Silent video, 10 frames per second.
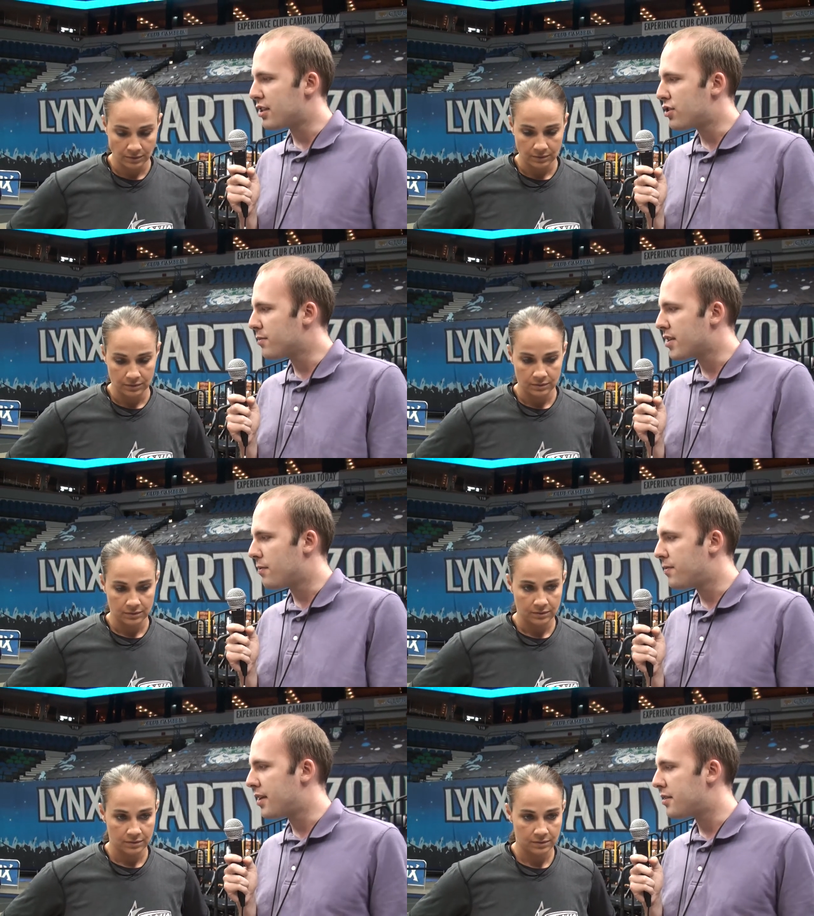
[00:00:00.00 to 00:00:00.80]
Speaker 1: in terms
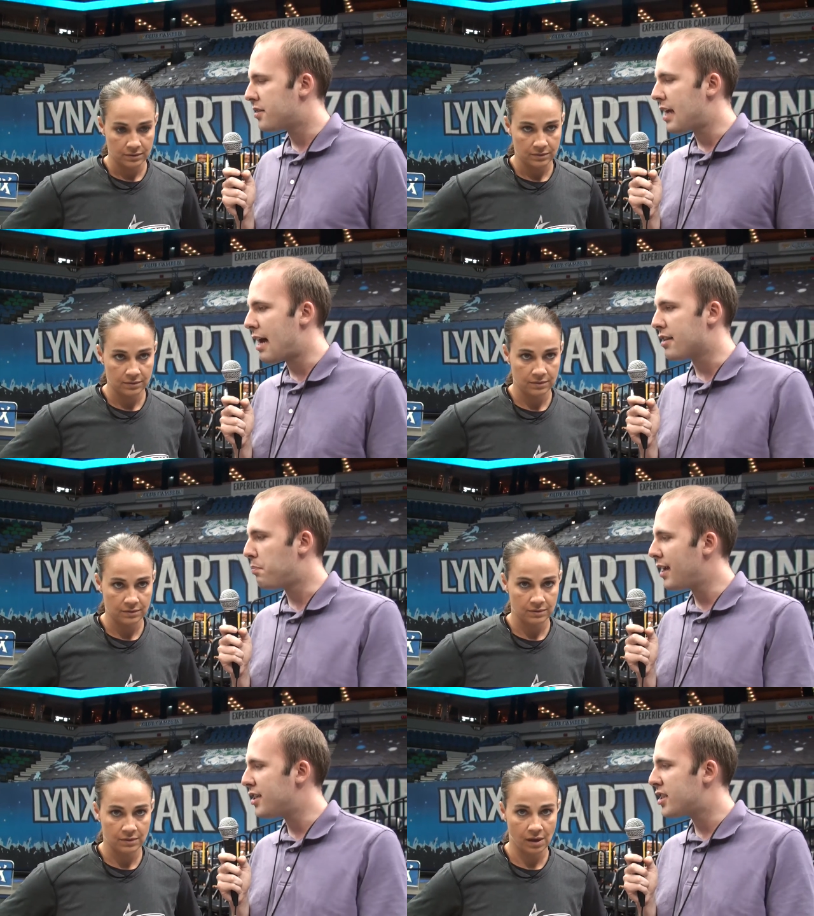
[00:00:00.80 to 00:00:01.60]
of the, how the
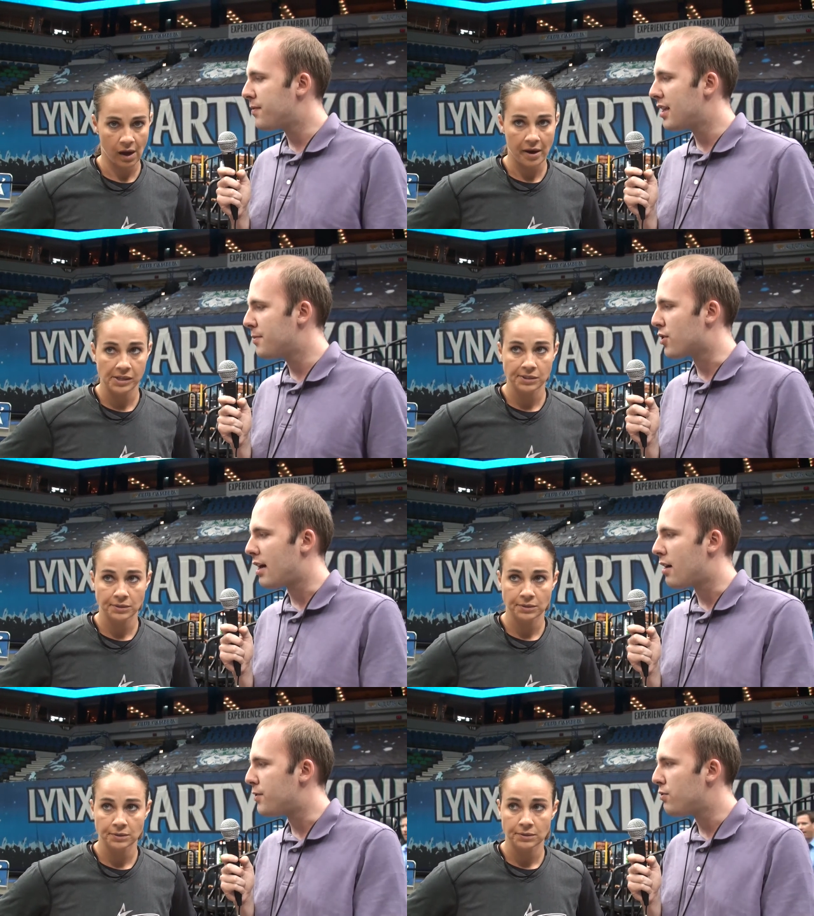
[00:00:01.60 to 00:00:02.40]
play has developed or
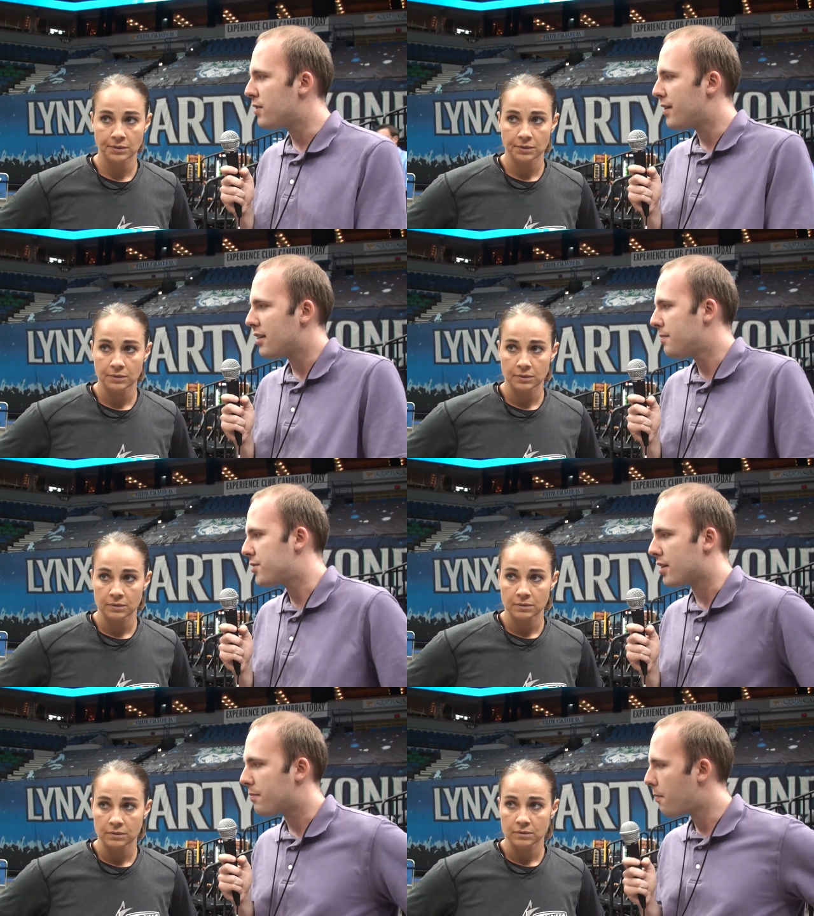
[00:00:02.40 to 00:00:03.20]
how have you
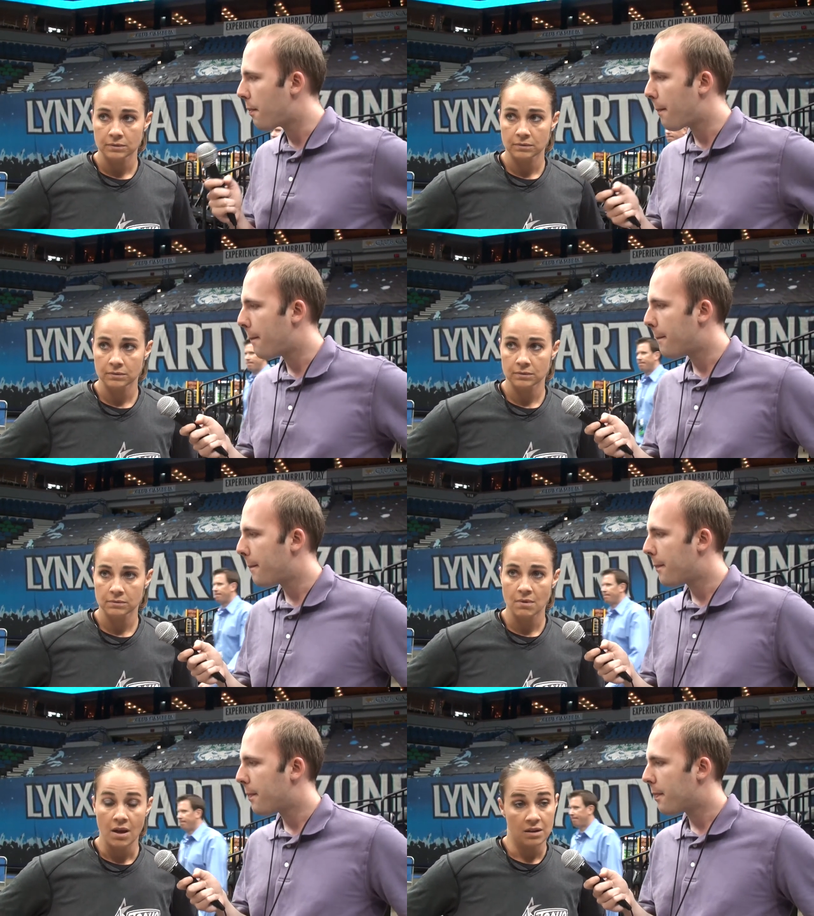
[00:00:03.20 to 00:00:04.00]
developed.
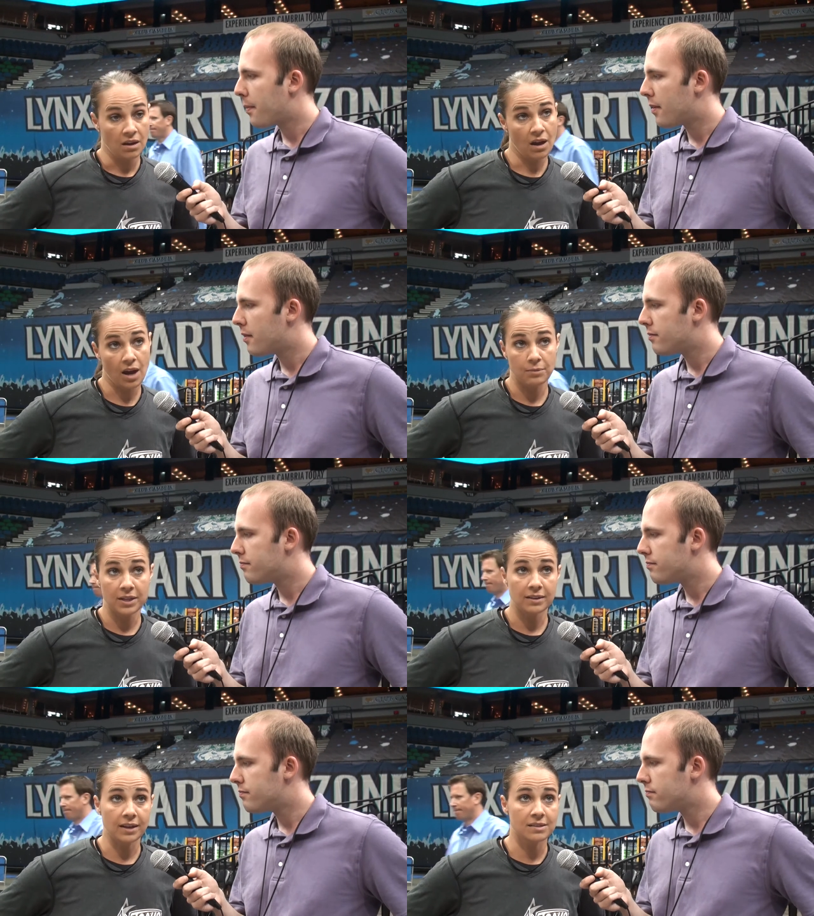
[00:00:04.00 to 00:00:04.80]
No,
Speaker 2: I
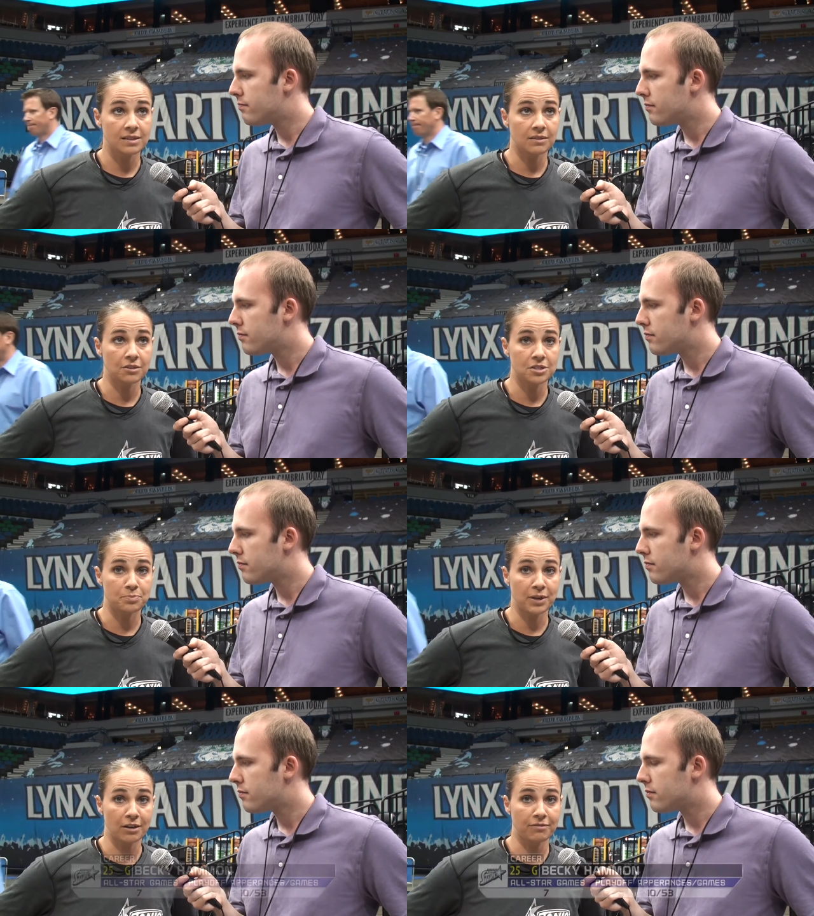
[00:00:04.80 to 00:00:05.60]
mean, like I said, they're just
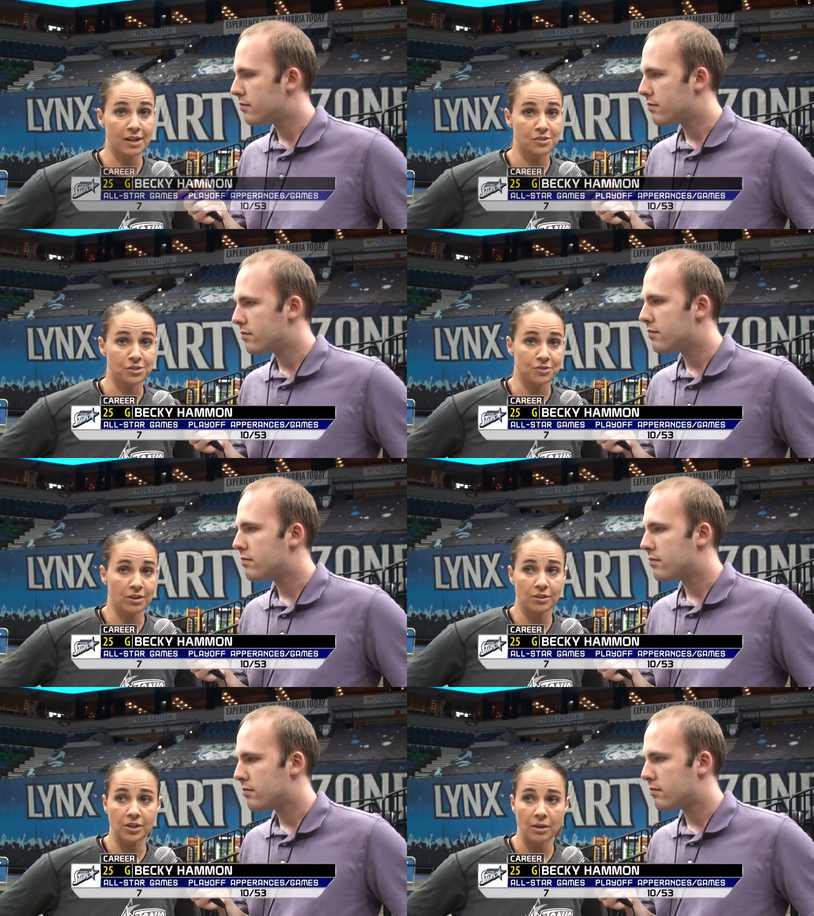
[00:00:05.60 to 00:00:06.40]
bigger, faster,
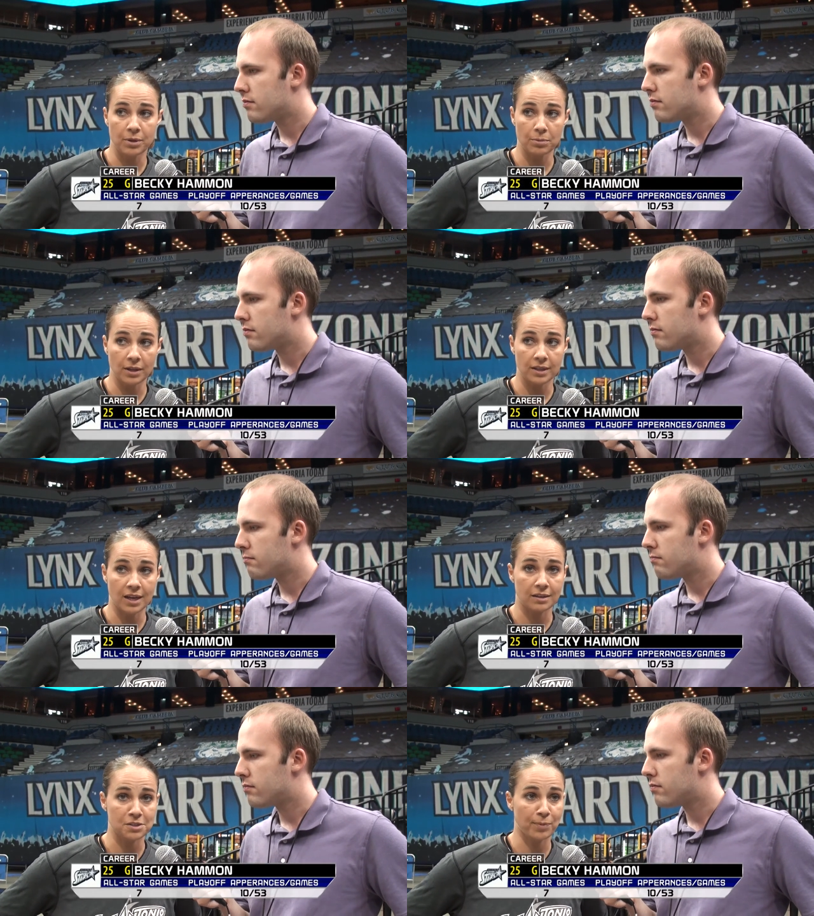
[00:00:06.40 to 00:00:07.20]
stronger. You got people like
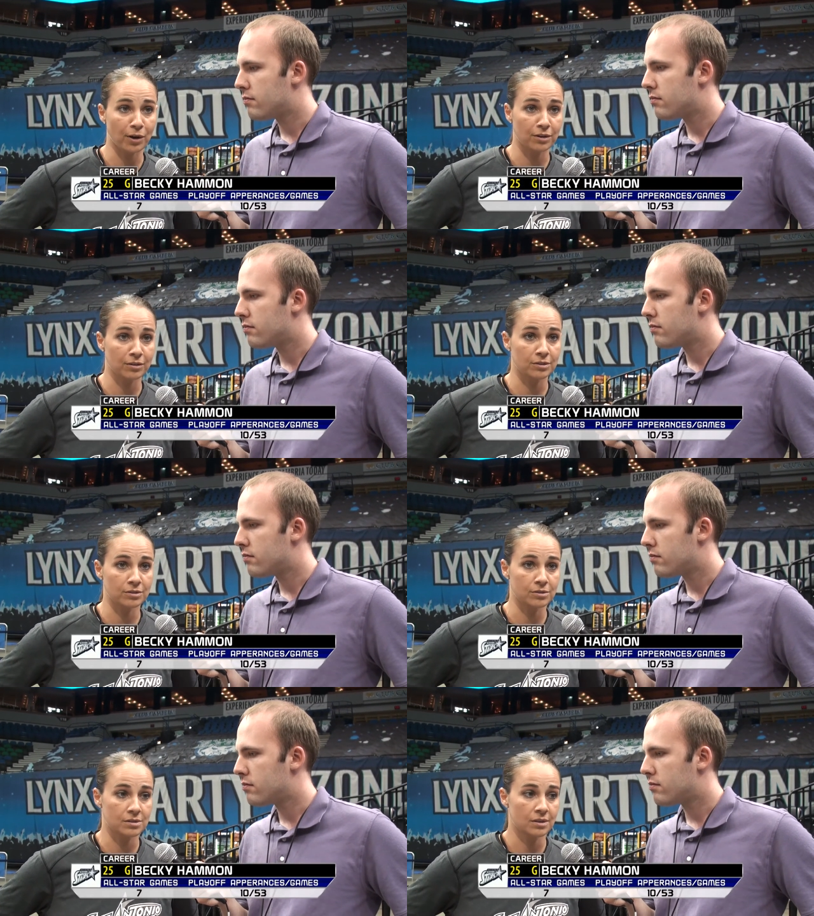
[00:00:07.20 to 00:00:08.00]
Candace Parker,
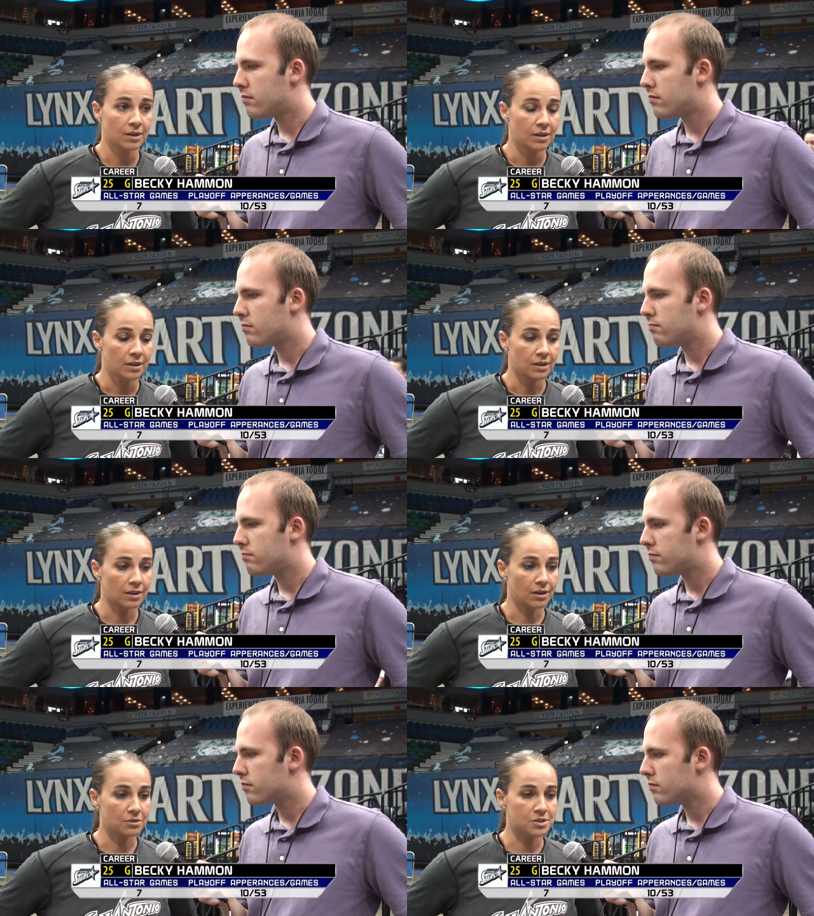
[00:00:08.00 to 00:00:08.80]
who's,
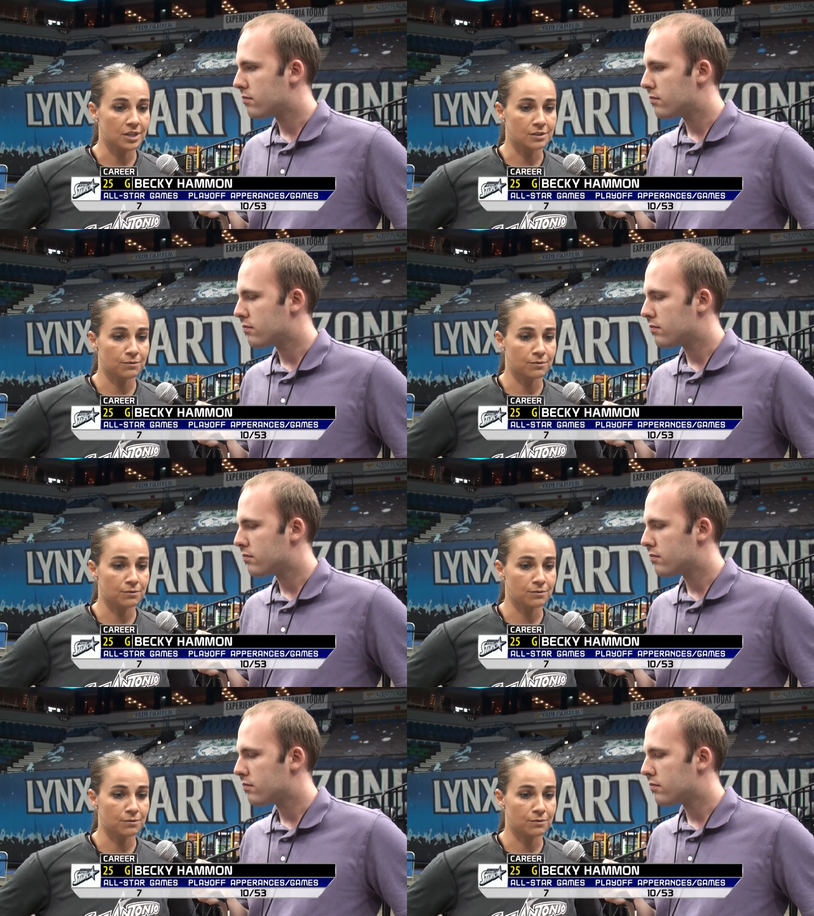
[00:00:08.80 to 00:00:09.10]
you know, six